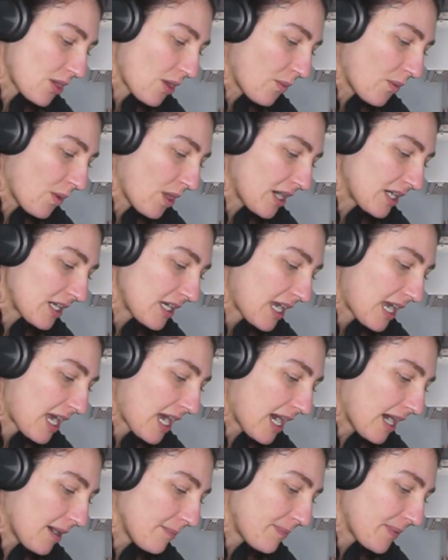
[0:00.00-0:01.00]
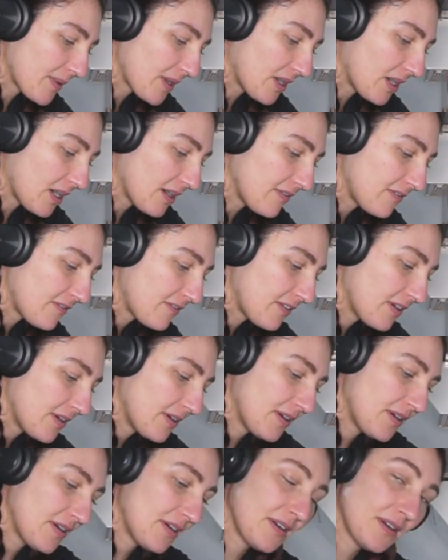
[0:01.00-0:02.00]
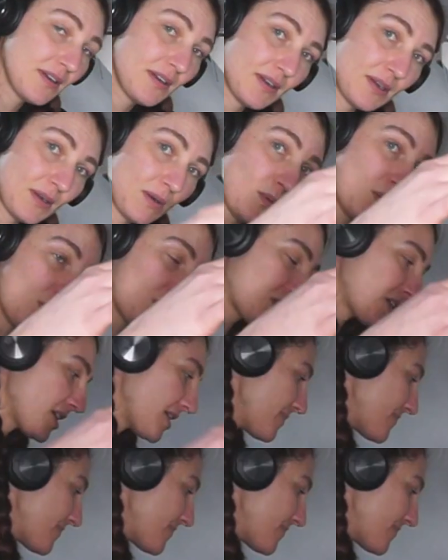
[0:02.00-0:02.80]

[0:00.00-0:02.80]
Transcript: 1 cup of water.